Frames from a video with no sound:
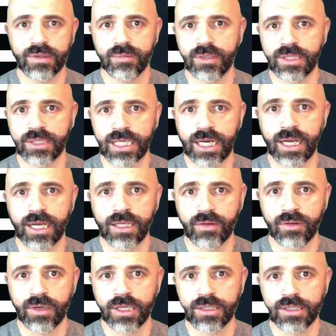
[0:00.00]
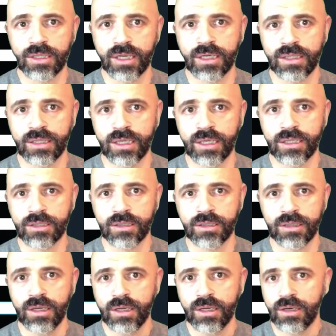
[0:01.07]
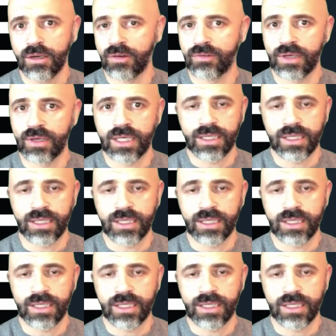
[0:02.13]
multi-client connection architecture of any